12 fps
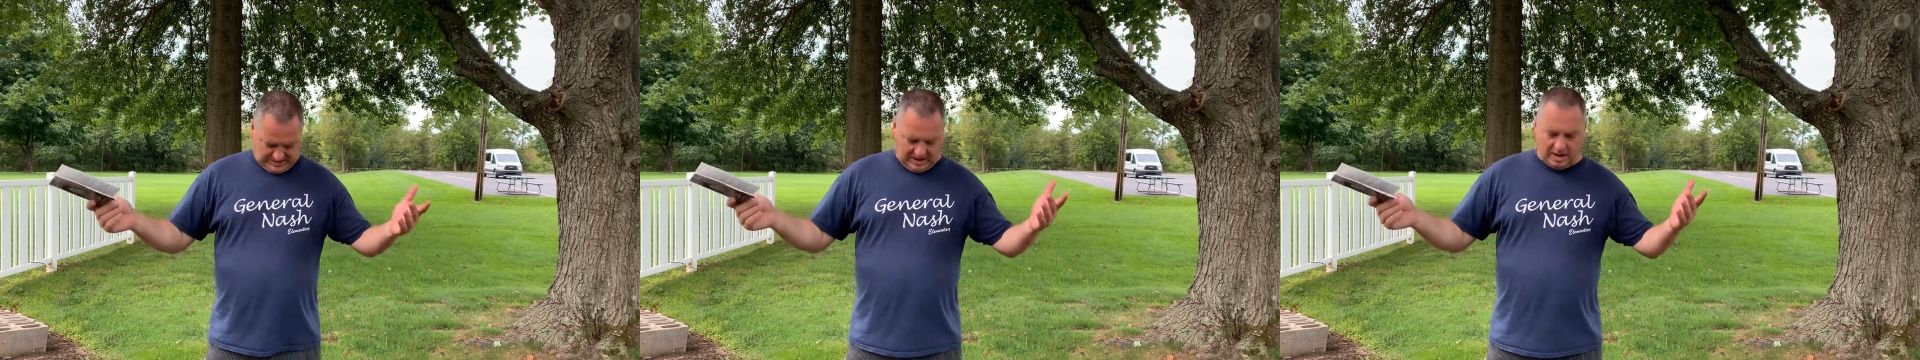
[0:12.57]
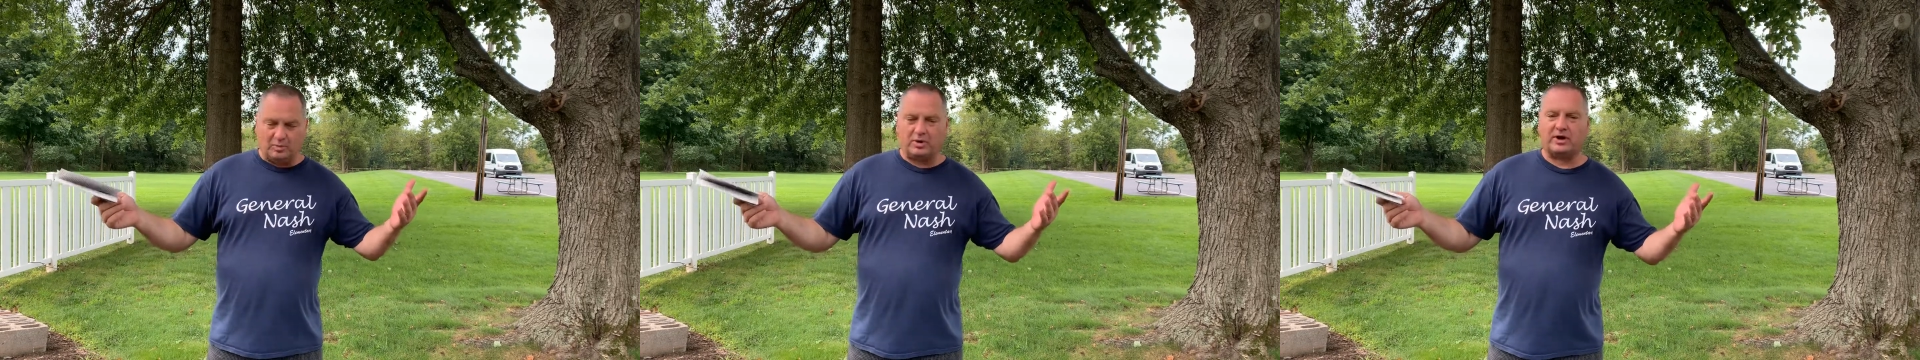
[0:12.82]

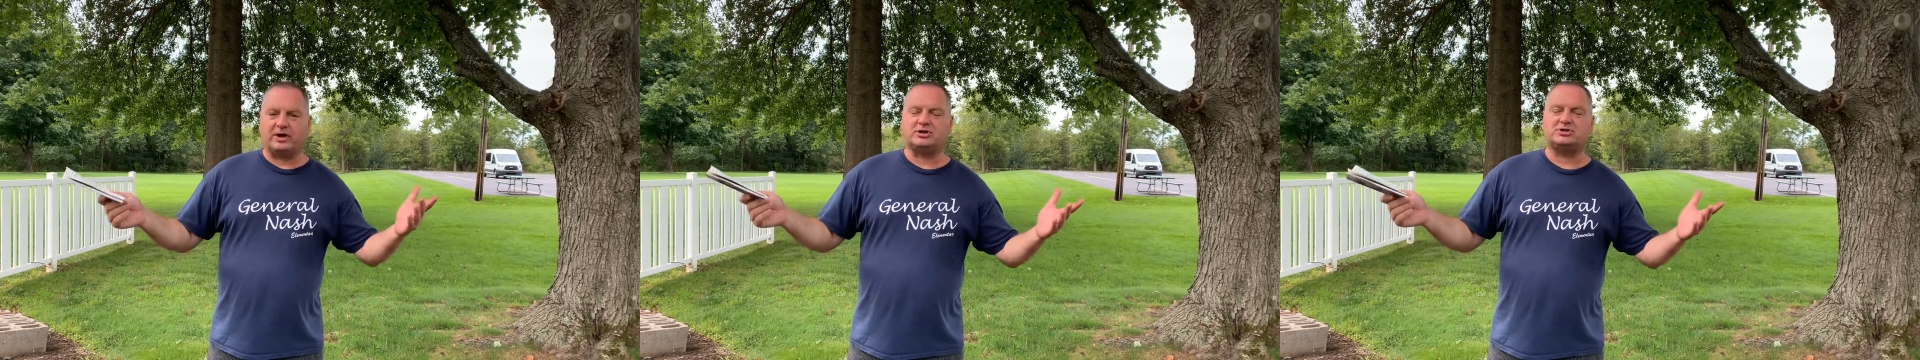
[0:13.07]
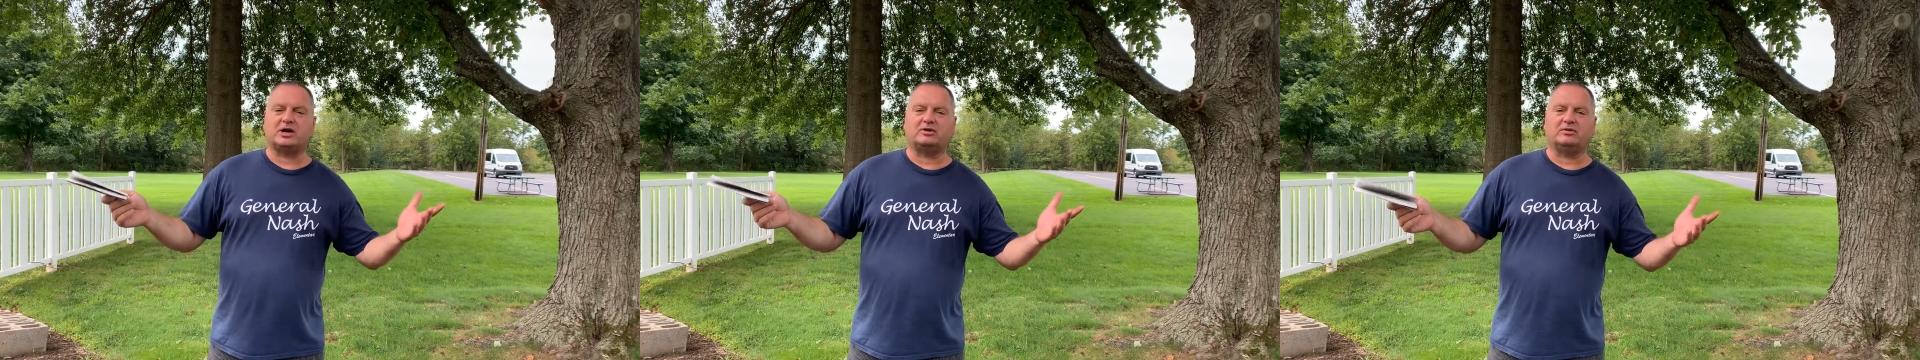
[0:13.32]
I'm wearing a
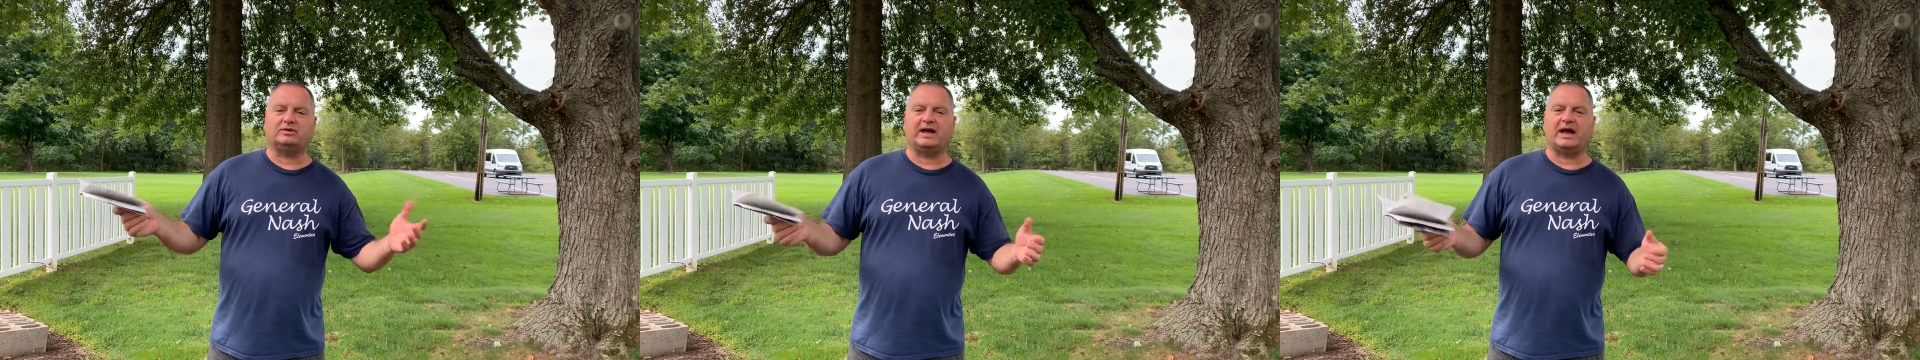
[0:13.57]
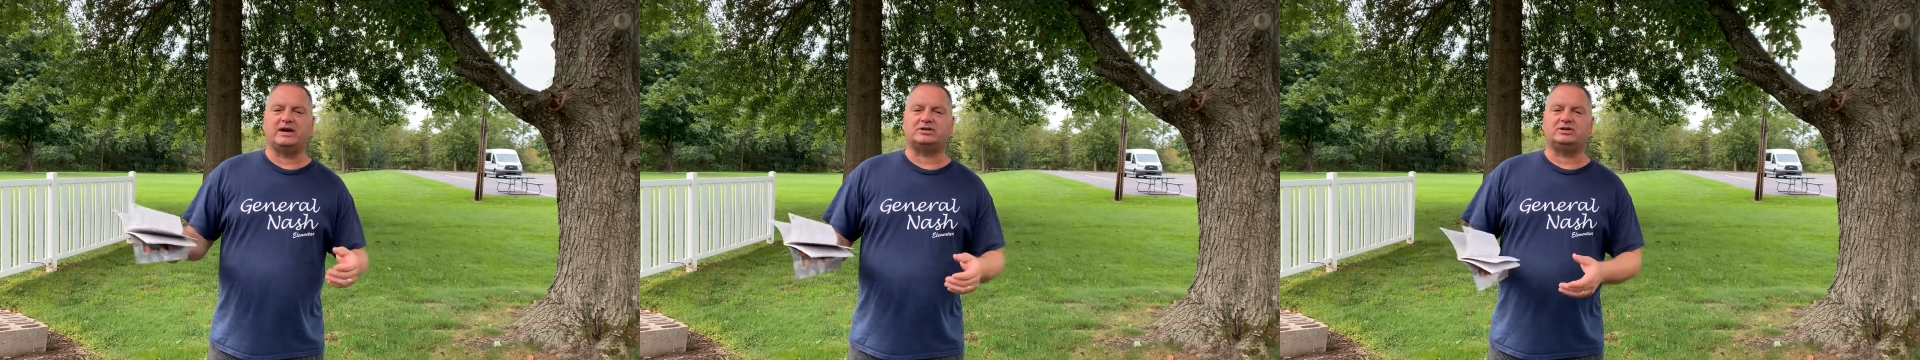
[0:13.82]
General
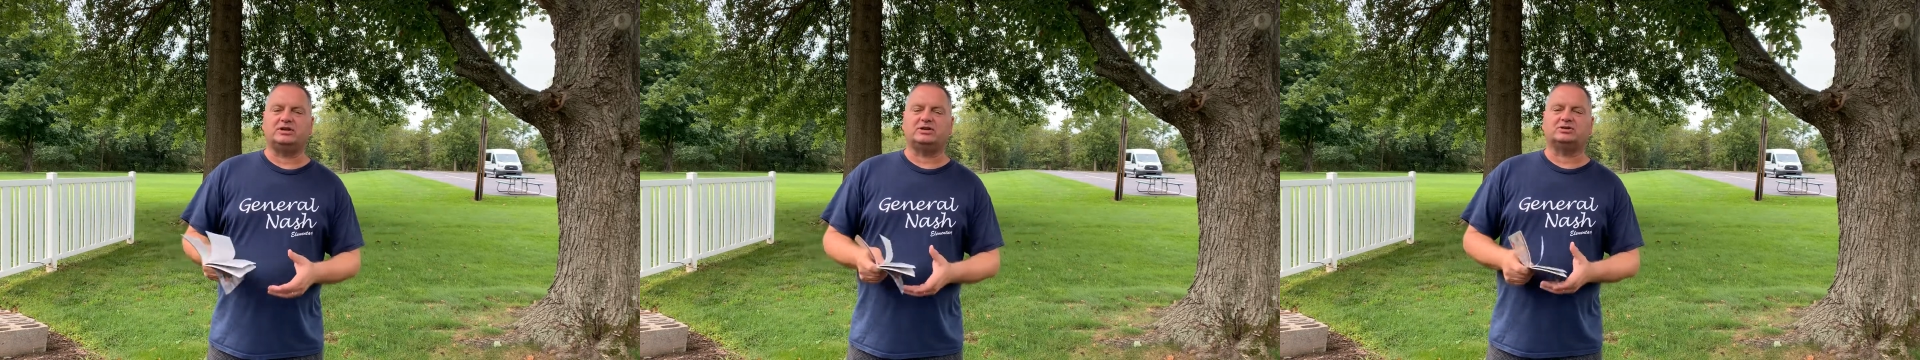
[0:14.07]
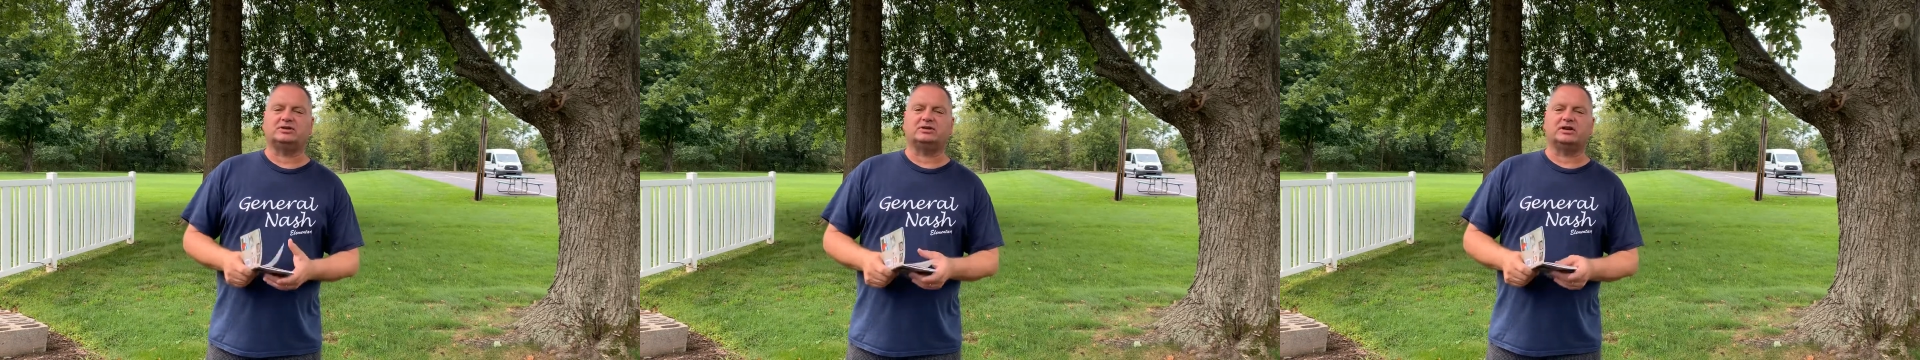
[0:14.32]
Nash t shirt.